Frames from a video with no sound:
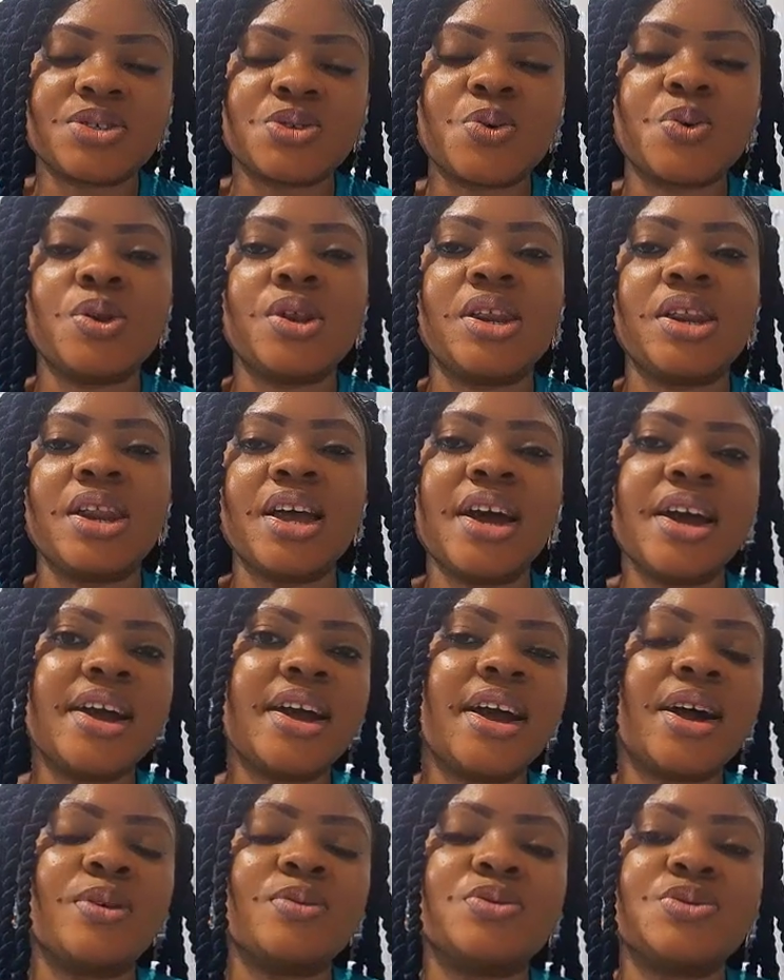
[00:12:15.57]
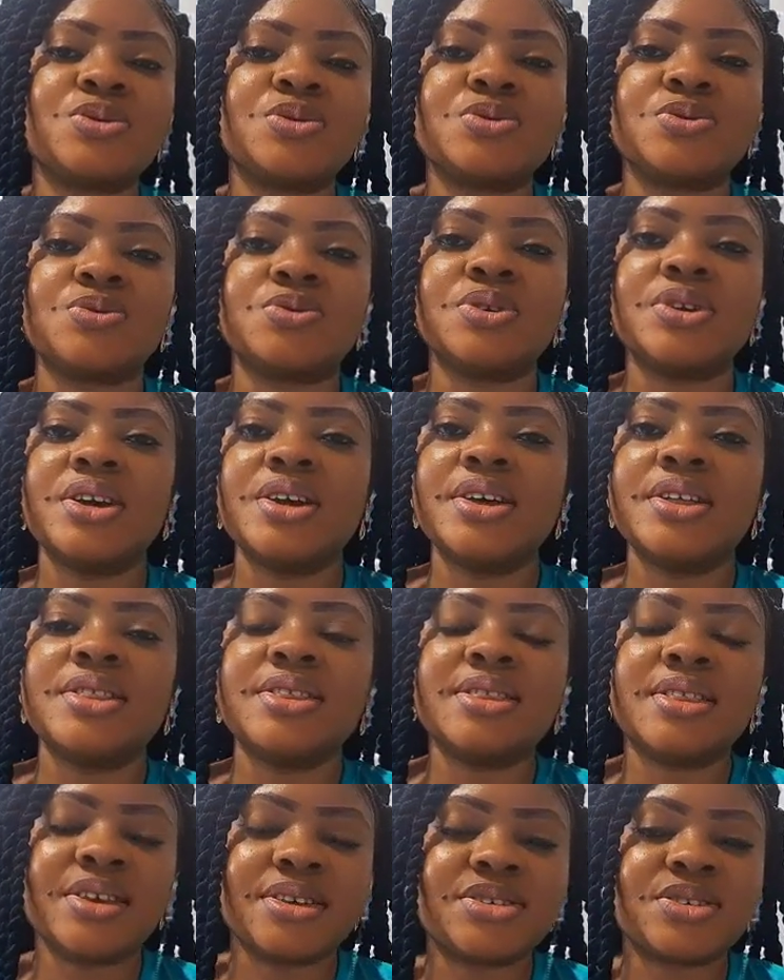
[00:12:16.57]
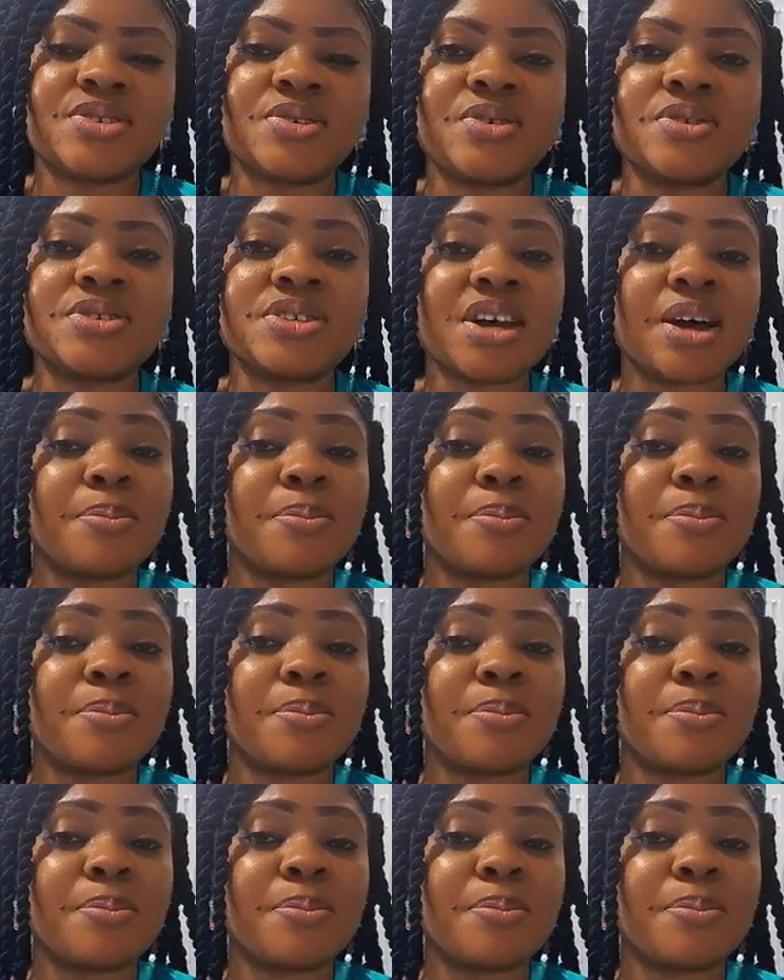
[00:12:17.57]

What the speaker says: So learn how to discuss